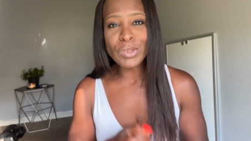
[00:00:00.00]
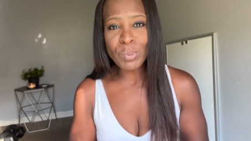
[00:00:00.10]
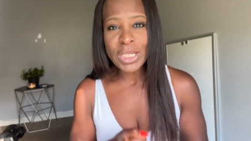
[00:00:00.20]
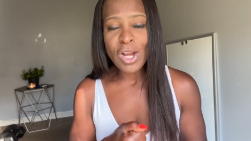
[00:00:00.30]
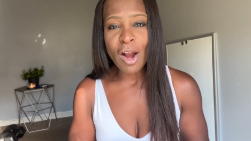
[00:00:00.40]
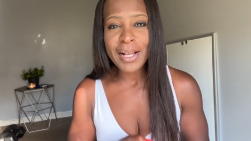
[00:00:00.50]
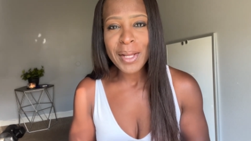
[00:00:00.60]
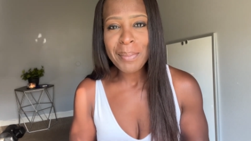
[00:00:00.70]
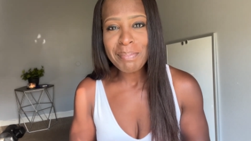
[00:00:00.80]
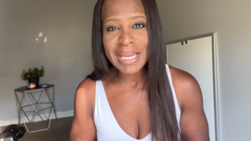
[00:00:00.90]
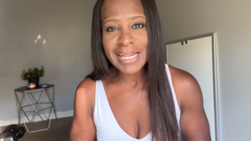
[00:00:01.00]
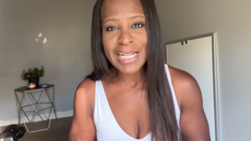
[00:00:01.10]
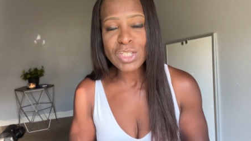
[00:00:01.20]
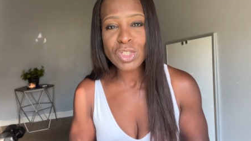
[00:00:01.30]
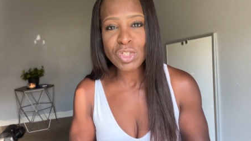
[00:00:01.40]
We are
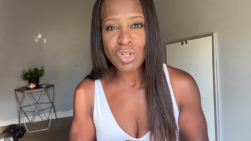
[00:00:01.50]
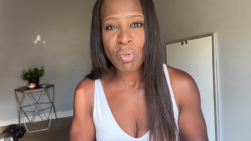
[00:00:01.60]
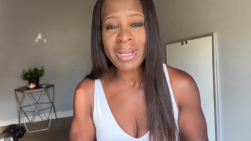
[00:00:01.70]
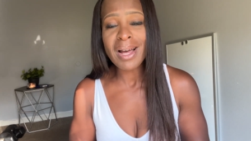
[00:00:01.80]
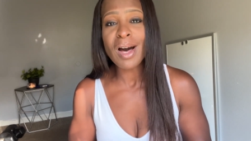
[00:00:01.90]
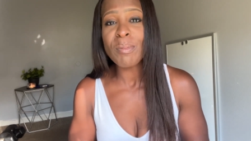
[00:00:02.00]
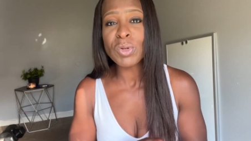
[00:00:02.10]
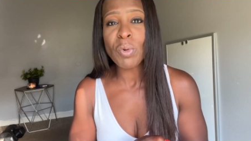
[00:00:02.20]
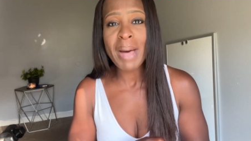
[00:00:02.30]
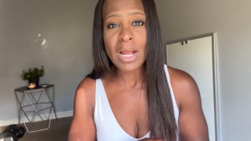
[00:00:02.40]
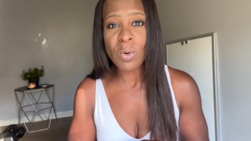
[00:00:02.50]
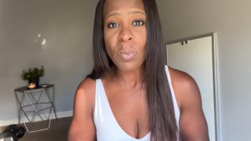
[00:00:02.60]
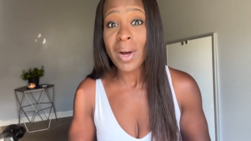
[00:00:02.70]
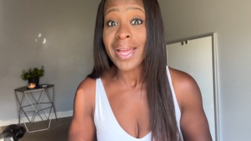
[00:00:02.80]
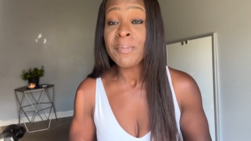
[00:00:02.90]
committing to showing up no matter
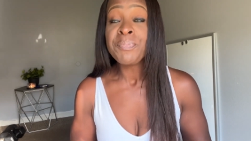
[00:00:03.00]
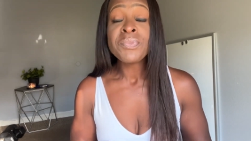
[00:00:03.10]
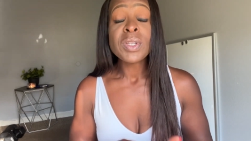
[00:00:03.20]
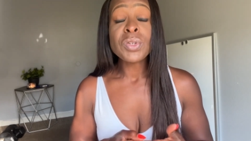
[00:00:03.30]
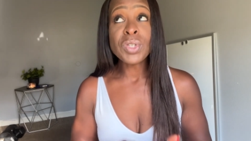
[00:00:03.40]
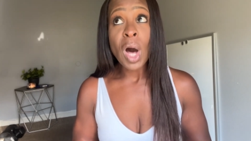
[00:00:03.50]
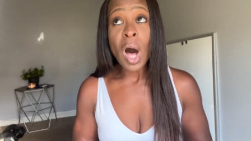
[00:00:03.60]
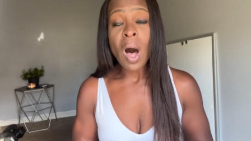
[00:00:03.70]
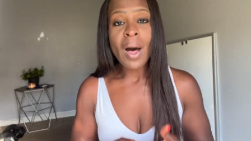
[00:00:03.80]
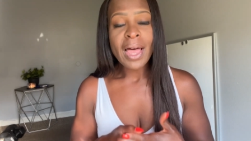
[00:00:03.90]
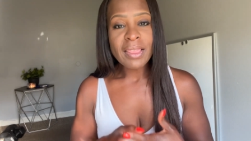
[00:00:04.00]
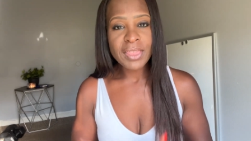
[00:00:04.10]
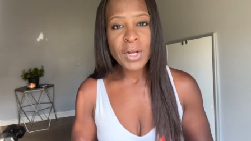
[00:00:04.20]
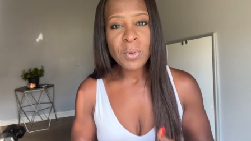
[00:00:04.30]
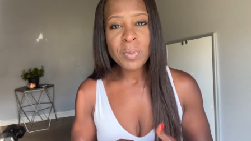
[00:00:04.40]
what. Y'all,
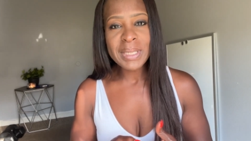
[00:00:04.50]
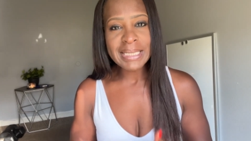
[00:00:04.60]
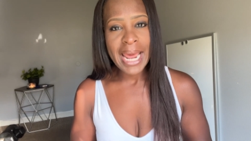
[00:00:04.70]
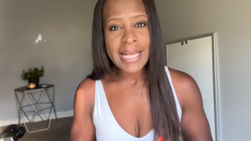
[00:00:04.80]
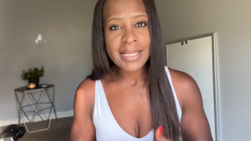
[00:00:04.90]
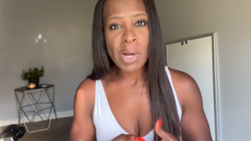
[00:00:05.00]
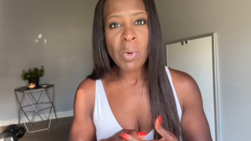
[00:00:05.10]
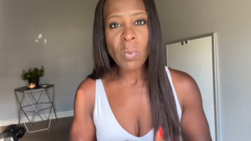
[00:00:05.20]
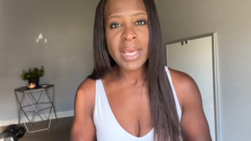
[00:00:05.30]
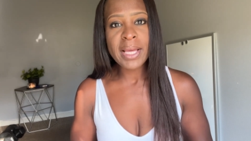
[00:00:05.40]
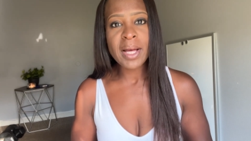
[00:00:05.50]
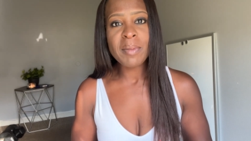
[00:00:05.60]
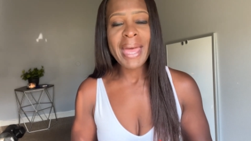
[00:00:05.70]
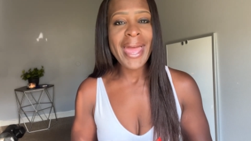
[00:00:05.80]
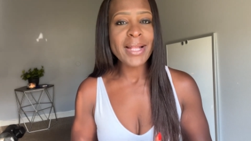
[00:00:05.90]
there will be nights that I will wake
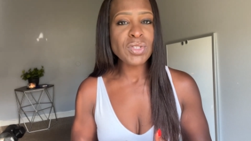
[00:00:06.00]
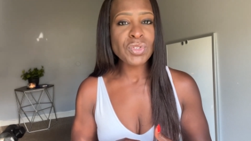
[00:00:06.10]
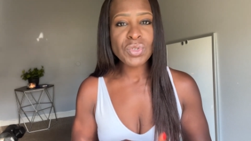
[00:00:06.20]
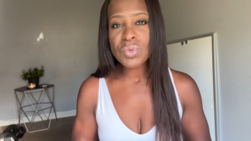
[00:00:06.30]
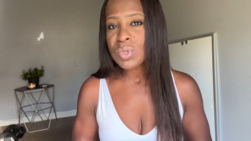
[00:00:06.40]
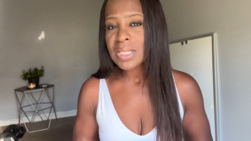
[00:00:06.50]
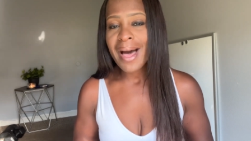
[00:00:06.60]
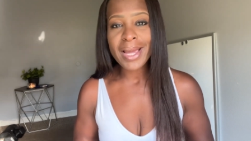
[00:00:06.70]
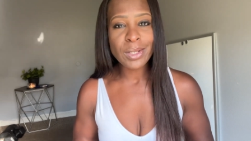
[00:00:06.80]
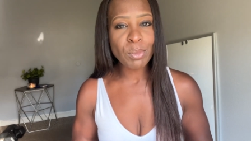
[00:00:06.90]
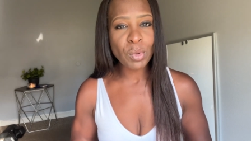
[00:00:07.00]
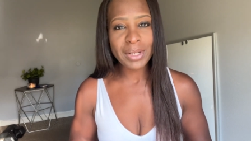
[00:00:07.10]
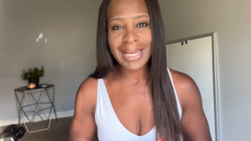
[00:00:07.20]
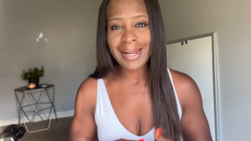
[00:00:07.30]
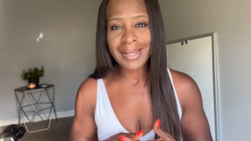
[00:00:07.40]
up at two o'clock in the
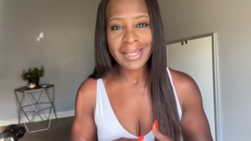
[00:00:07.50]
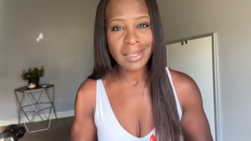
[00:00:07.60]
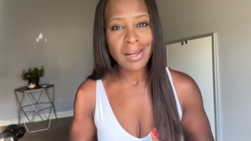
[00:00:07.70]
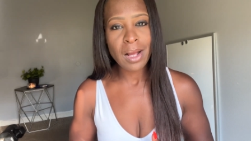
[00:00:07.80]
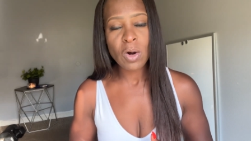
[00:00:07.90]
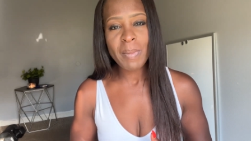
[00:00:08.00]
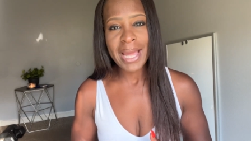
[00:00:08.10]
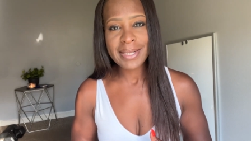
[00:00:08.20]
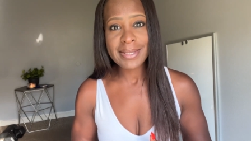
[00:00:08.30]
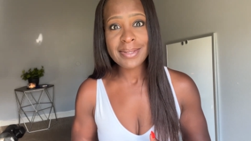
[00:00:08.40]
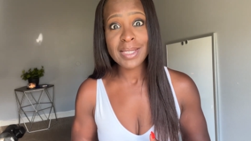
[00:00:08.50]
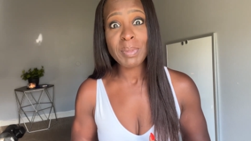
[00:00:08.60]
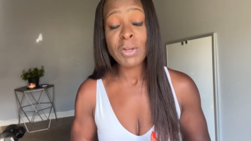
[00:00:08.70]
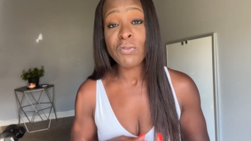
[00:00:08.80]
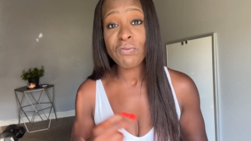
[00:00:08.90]
morning and I cannot go back to
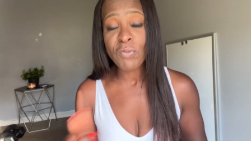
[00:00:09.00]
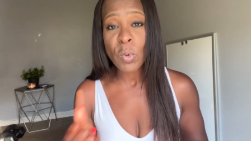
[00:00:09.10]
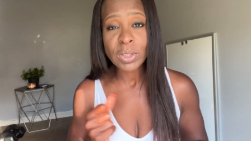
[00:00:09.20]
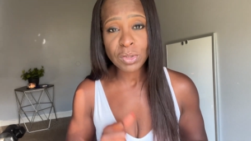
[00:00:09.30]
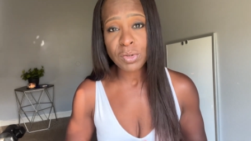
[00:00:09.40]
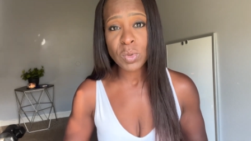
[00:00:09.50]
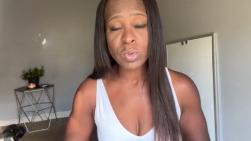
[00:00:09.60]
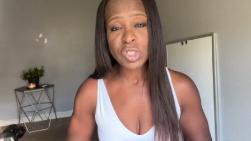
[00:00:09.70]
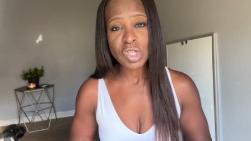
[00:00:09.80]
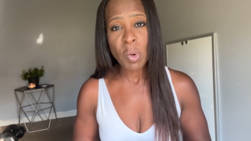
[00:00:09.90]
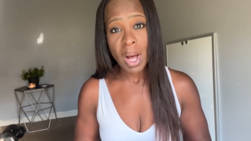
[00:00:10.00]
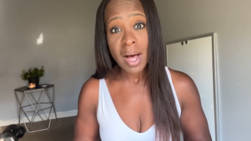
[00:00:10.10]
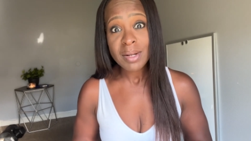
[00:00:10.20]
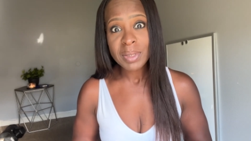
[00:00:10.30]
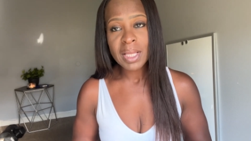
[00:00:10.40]
sleep. And 4.30 would show
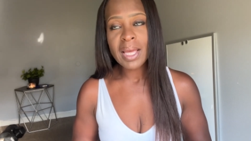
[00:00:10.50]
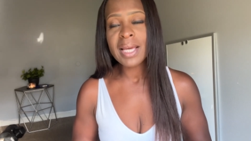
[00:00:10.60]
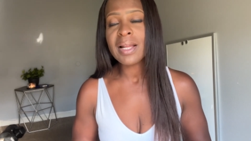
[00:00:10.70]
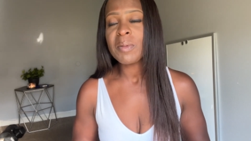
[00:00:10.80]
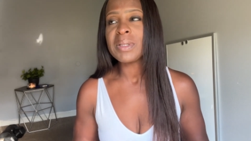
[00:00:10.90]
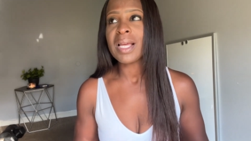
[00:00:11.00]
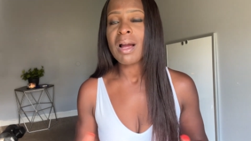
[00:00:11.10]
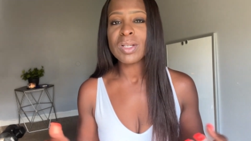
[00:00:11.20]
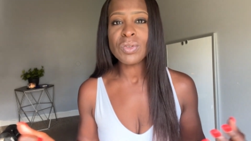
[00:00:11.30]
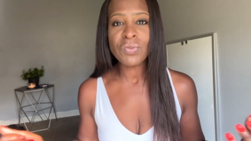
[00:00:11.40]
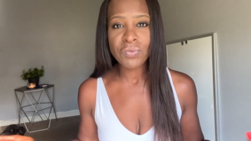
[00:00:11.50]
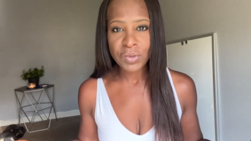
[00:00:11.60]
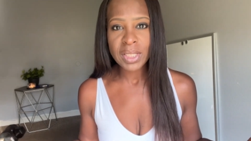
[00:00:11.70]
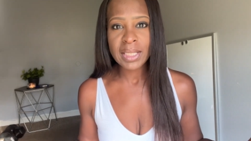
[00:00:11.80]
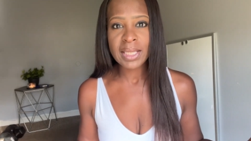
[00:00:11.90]
up and I'll be like, are you
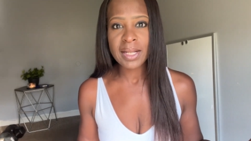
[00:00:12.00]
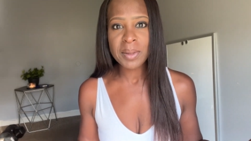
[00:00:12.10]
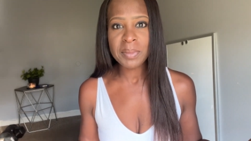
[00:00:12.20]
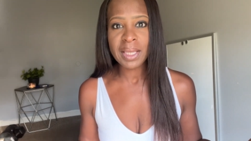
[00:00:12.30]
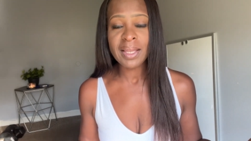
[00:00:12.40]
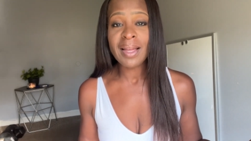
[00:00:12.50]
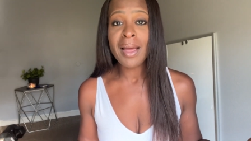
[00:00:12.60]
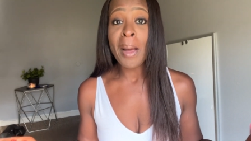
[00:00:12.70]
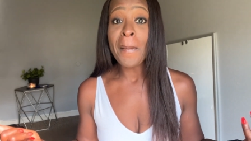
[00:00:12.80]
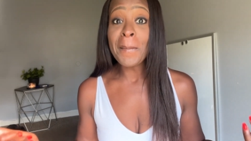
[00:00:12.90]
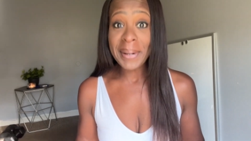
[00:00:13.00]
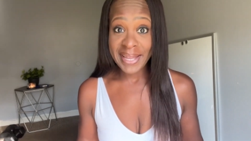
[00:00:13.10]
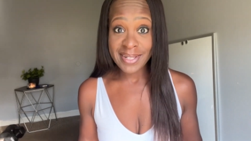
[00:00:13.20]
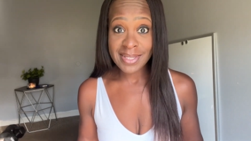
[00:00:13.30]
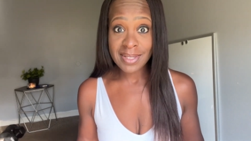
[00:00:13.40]
freaking kidding me?
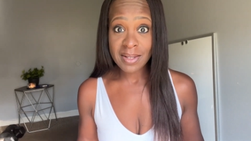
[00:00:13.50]
But